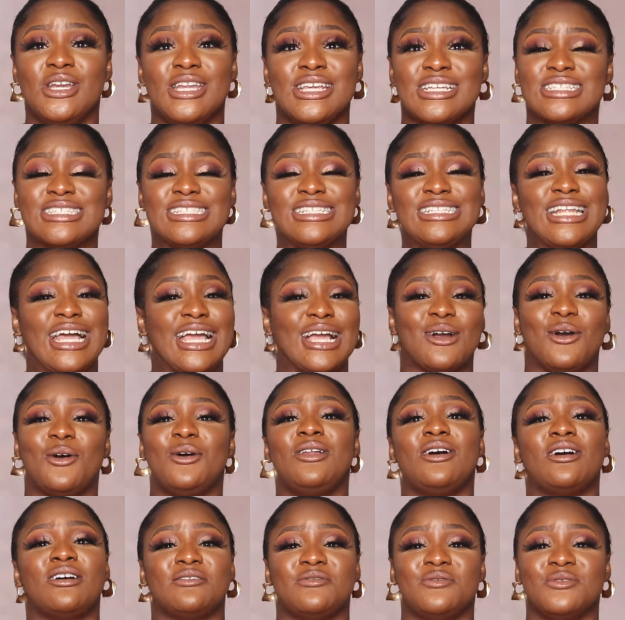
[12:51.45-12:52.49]
Honestly, like
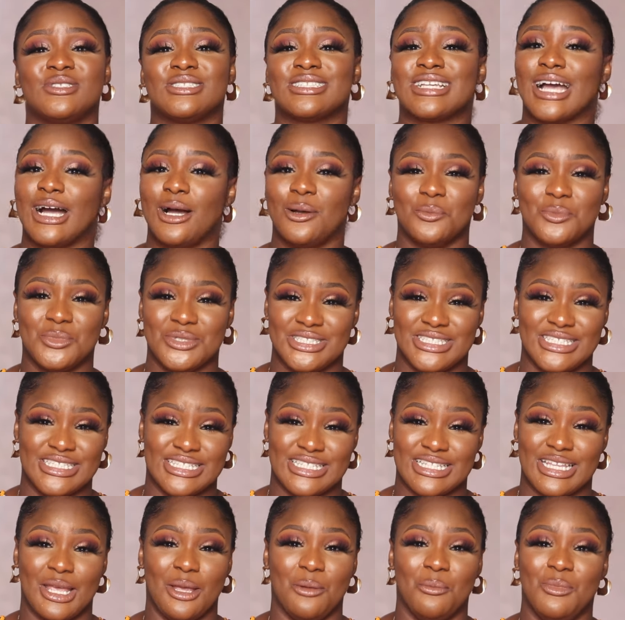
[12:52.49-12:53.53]
all our foods can't be the
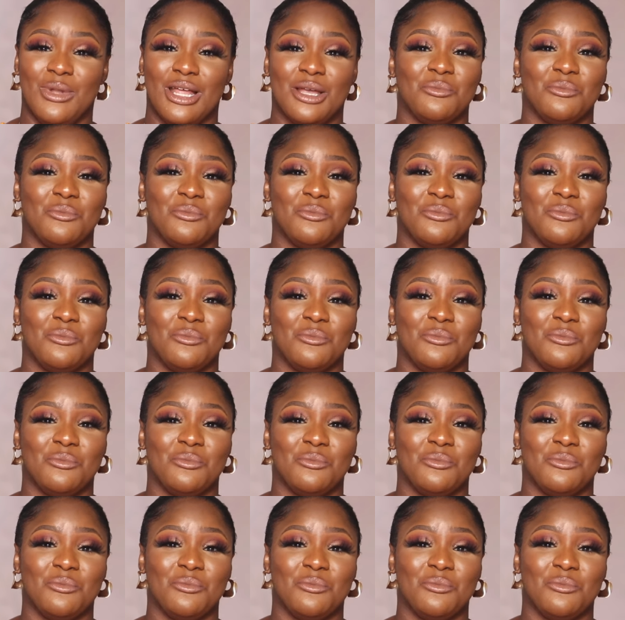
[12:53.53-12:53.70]
same.